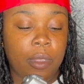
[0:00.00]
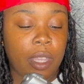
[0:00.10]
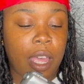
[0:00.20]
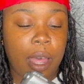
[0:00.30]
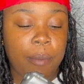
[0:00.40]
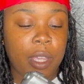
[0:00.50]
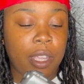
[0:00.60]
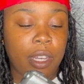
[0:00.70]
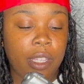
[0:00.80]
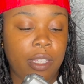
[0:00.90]
I
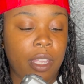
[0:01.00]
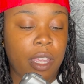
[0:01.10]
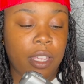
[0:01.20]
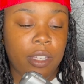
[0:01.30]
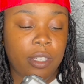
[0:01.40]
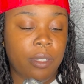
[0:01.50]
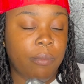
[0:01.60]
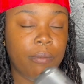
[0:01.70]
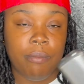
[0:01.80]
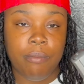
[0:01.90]
mean, this thing
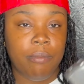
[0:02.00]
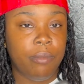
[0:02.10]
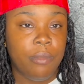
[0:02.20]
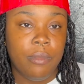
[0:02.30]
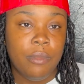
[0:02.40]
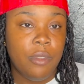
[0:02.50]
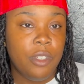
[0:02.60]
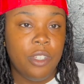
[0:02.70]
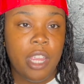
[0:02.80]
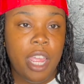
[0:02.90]

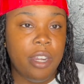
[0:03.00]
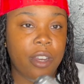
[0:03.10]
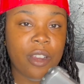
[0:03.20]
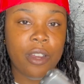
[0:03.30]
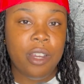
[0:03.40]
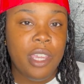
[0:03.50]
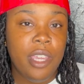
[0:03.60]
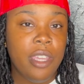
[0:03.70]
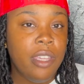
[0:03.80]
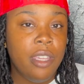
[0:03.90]
shot
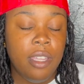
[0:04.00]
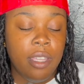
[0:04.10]
dirty,